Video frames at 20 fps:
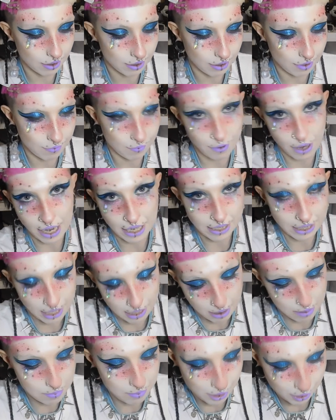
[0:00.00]
the fact
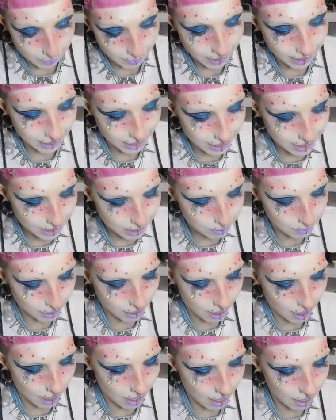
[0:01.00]
that I'm doing this
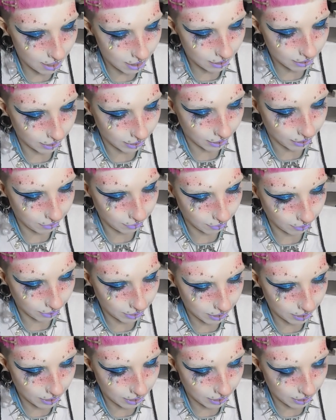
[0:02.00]
but I
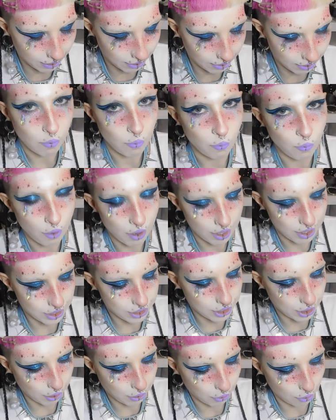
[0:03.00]
literally want
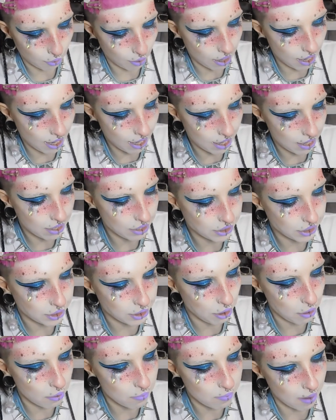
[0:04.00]
to cry
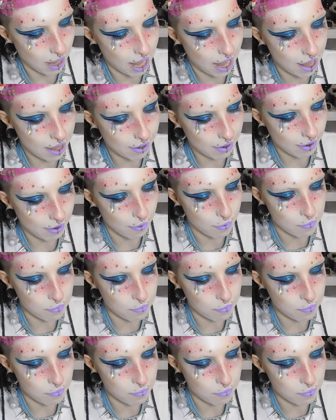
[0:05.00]
so bad I'll